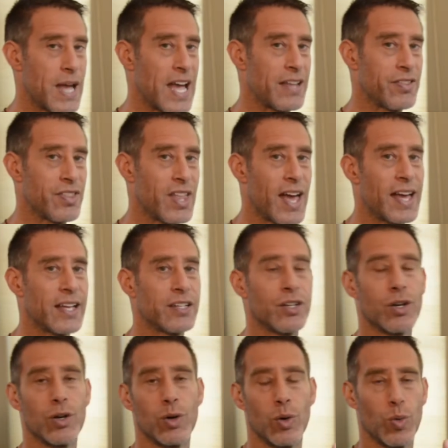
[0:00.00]
And then
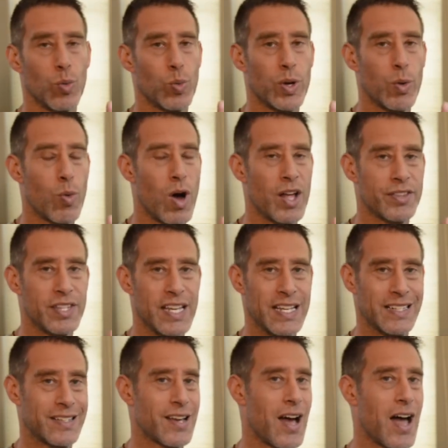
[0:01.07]
we want the
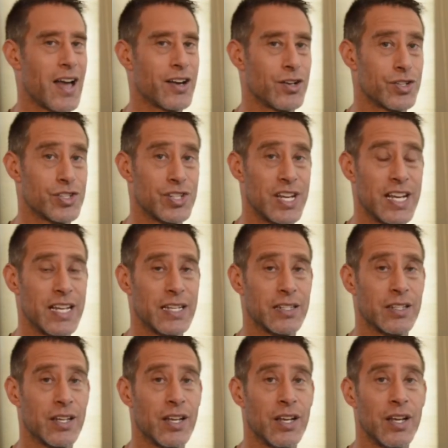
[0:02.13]
entire
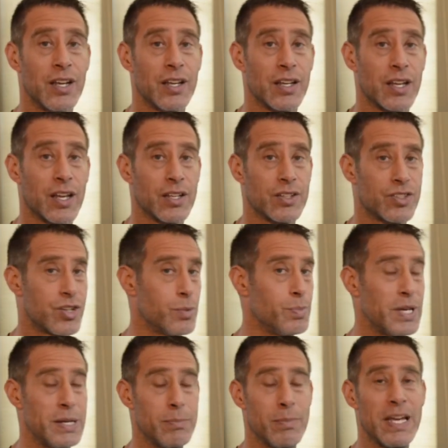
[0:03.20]
scene to
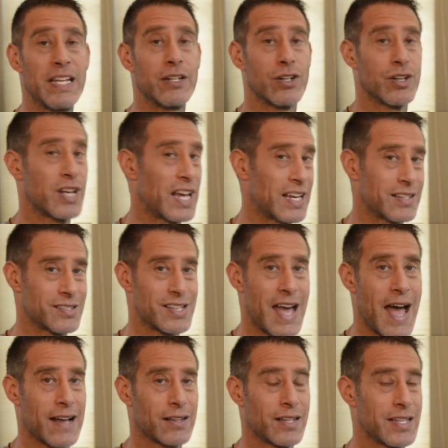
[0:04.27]
be metered
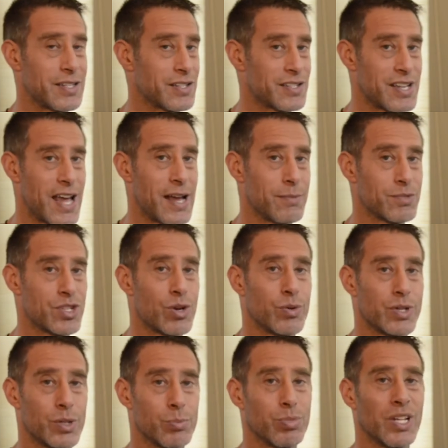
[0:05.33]
exactly the same, so
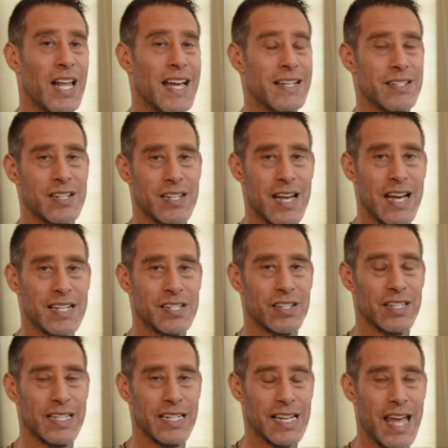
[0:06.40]
it'll blend
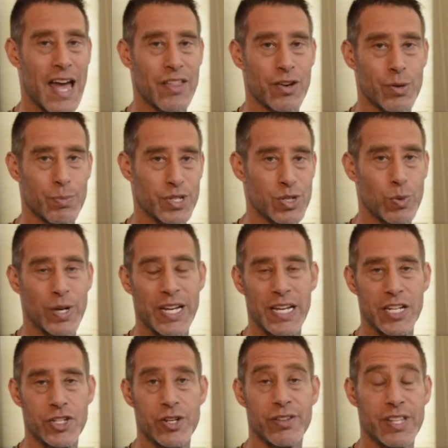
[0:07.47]
nicely together between
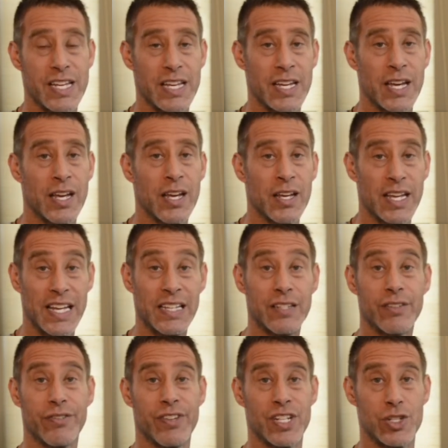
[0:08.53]
each of the
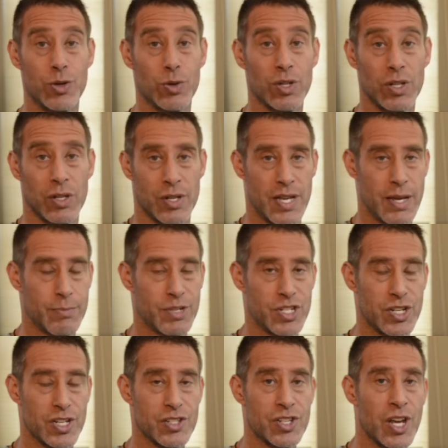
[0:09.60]
individual
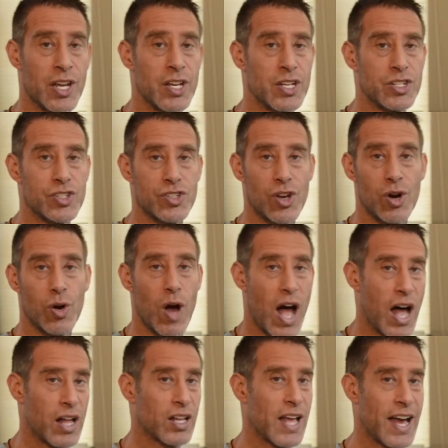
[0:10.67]
images. So
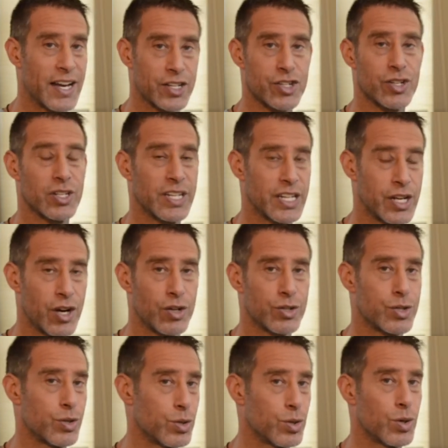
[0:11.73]
I'll actually go
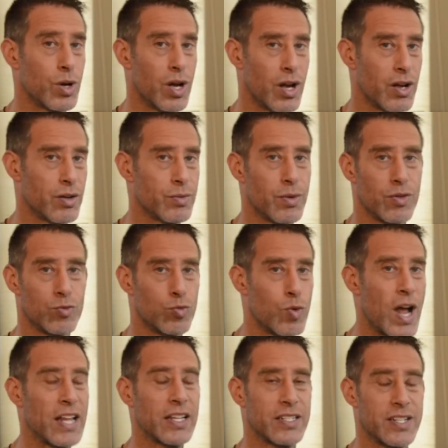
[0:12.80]
to a
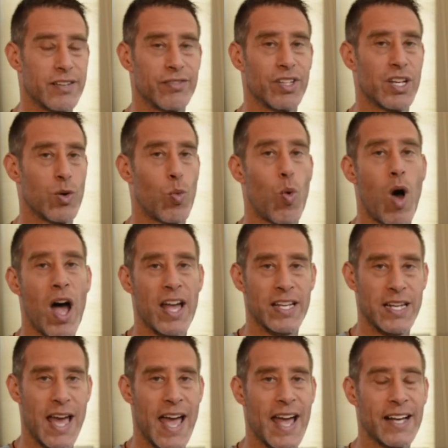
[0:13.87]
relatively
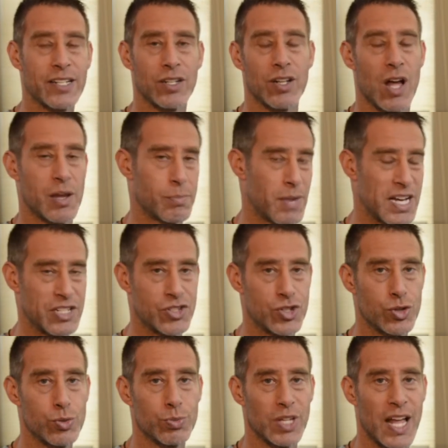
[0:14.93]
wide angle on my
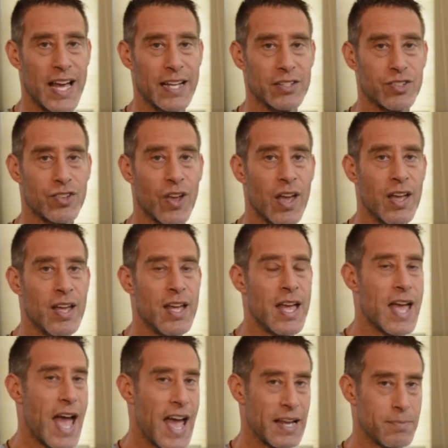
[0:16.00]
zoom lens
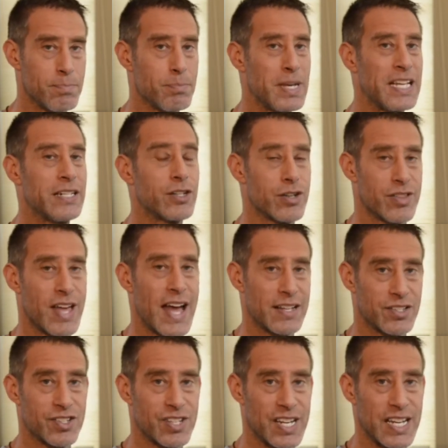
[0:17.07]
and meter
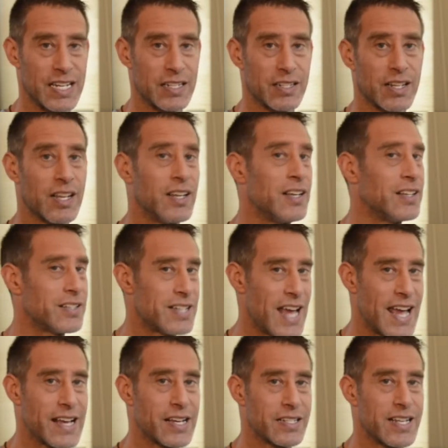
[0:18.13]
that scene.
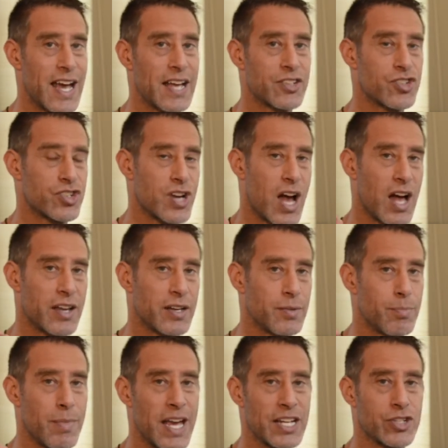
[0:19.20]
Take a test shot,
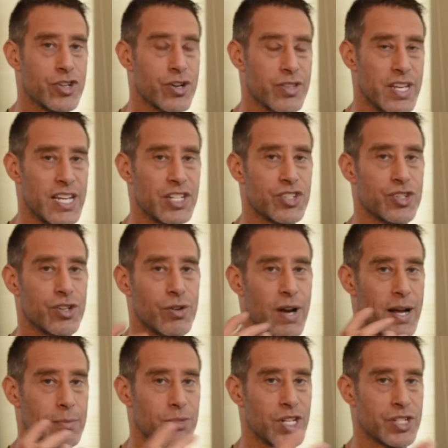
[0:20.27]
make sure the
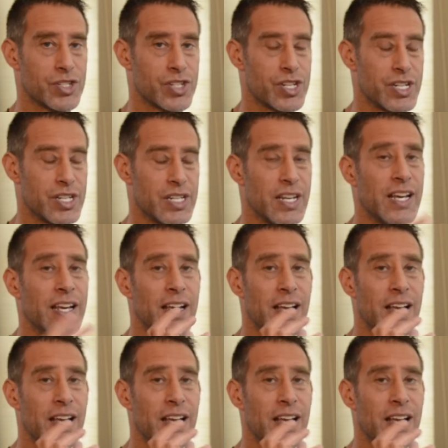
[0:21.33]
histogram looks good